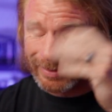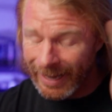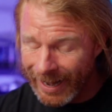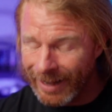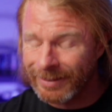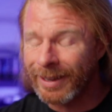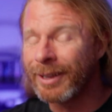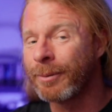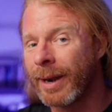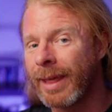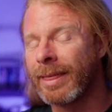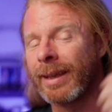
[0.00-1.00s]
And I'll tell you
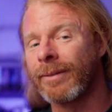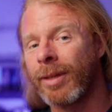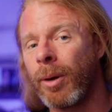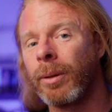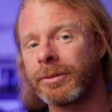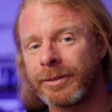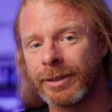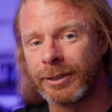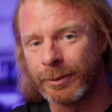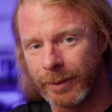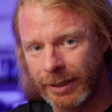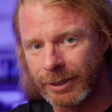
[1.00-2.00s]
what I think of the whole
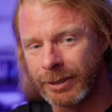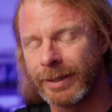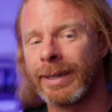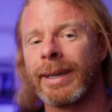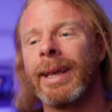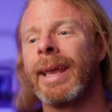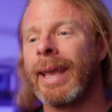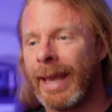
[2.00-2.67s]
situation